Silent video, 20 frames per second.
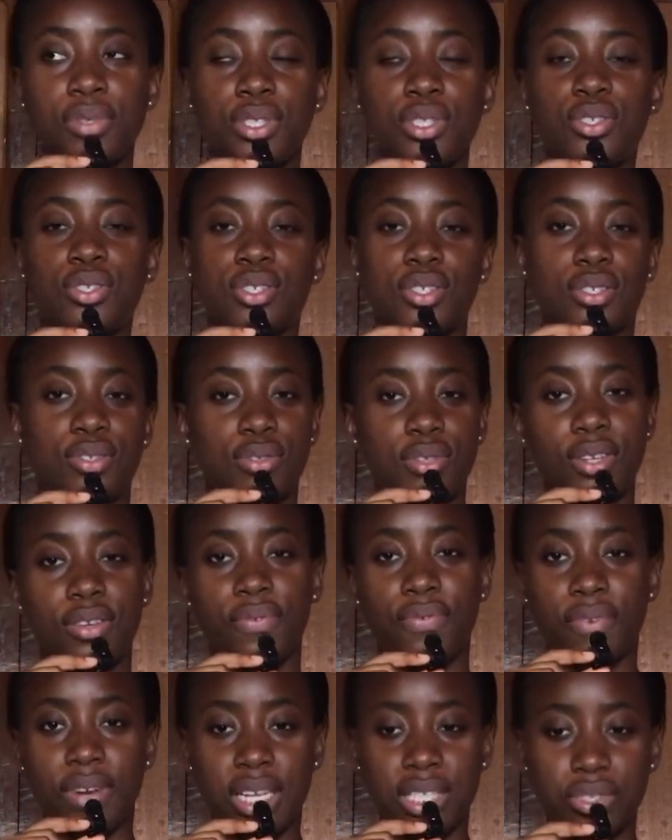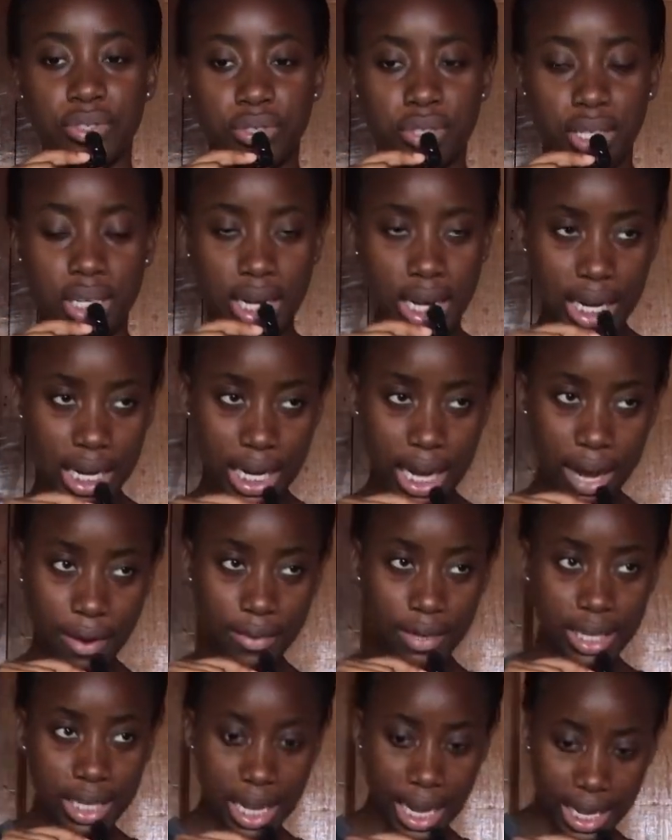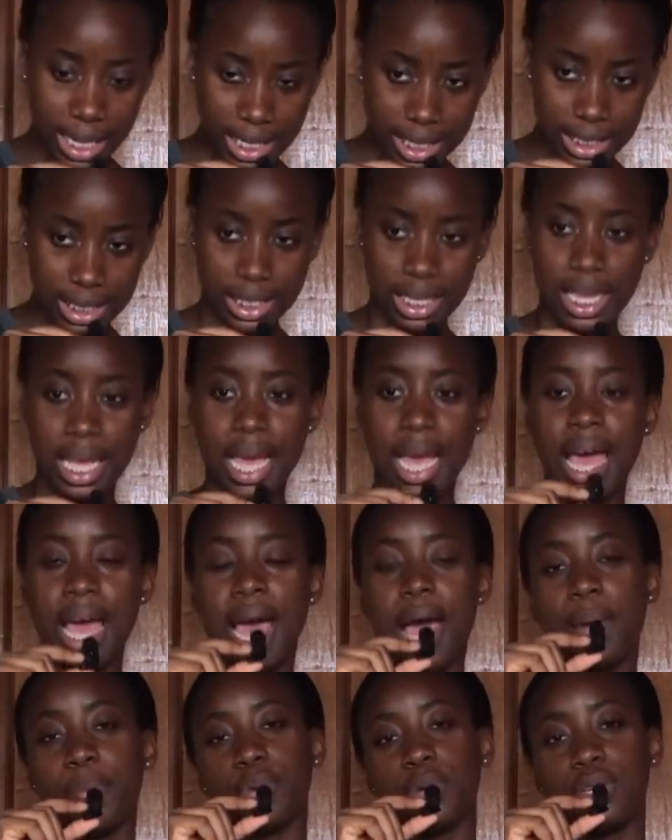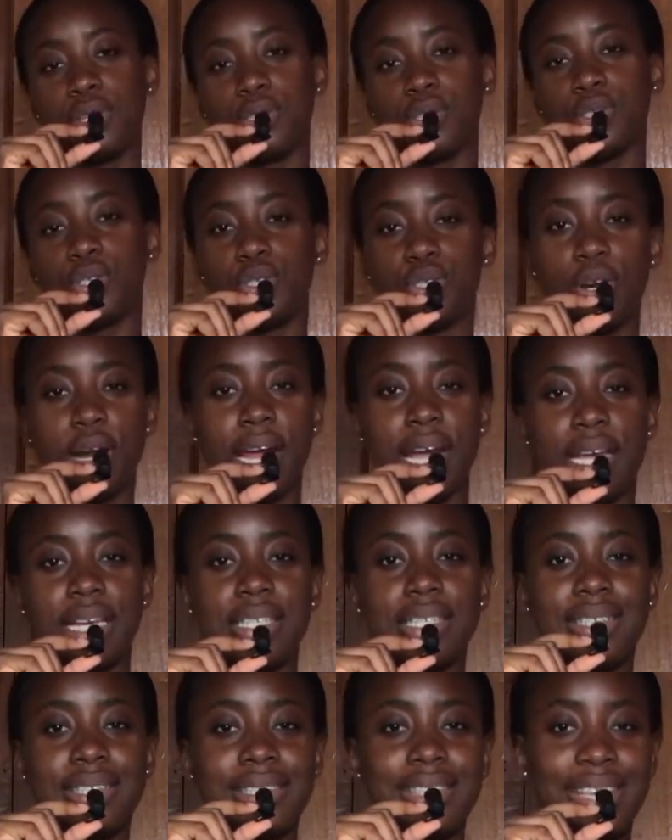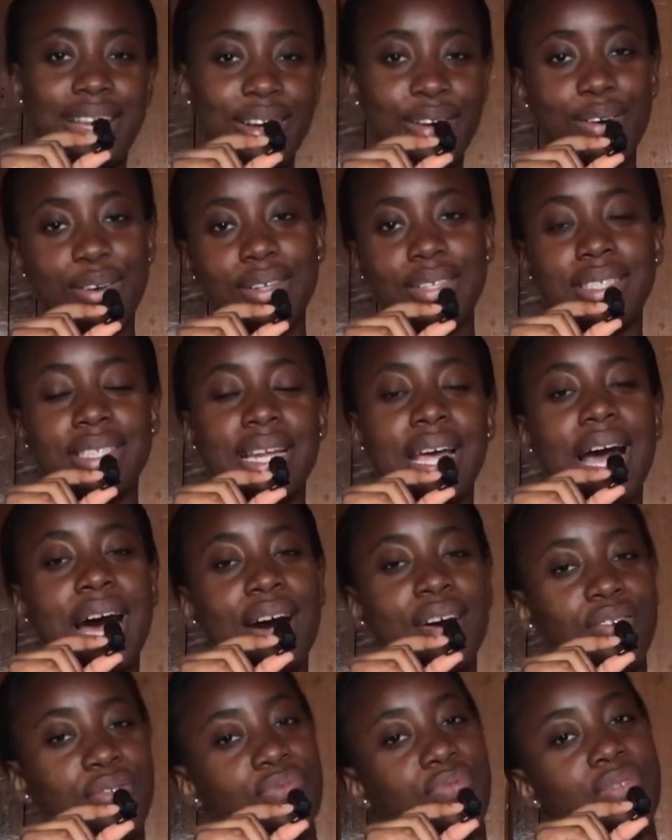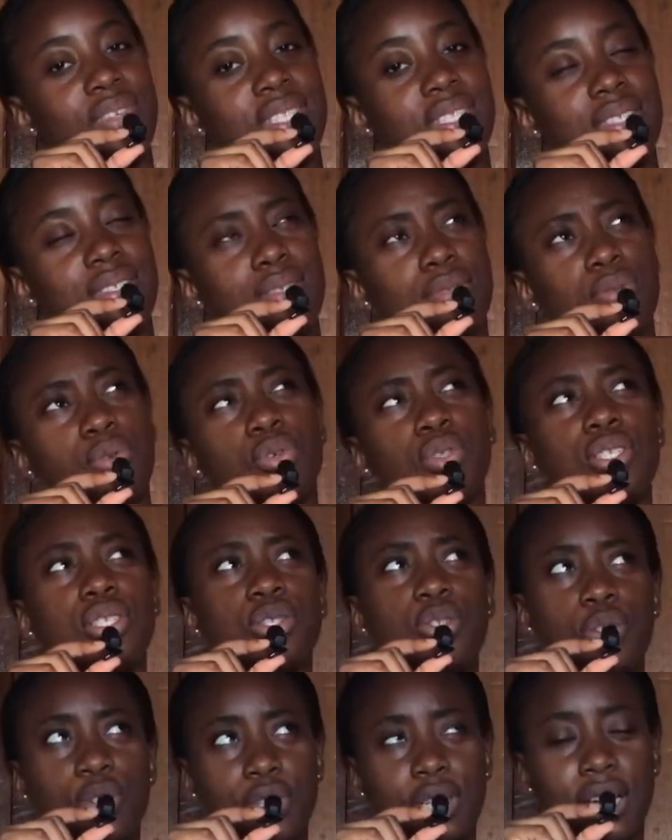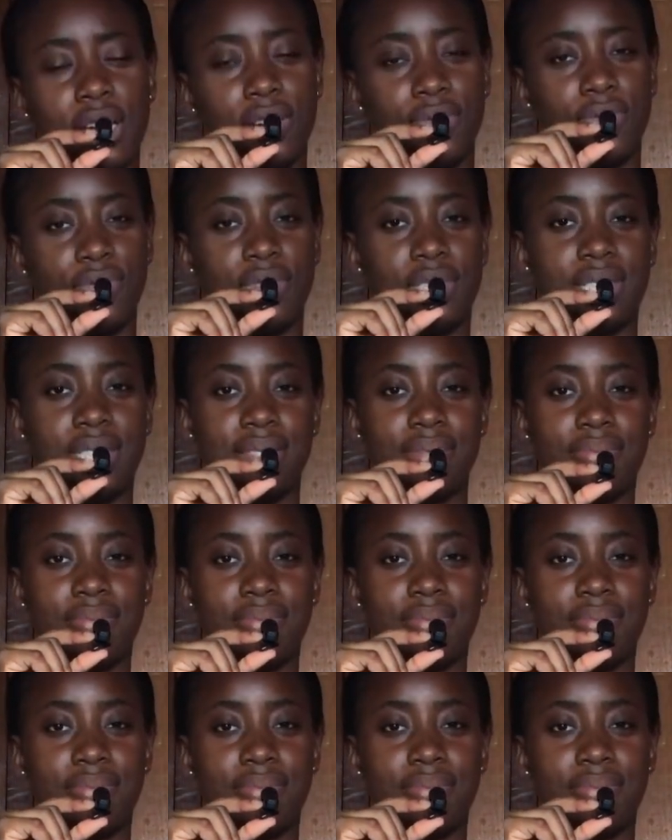is just really flattering, and I really like it. I'm going to try the second outfit. No, the third outfit.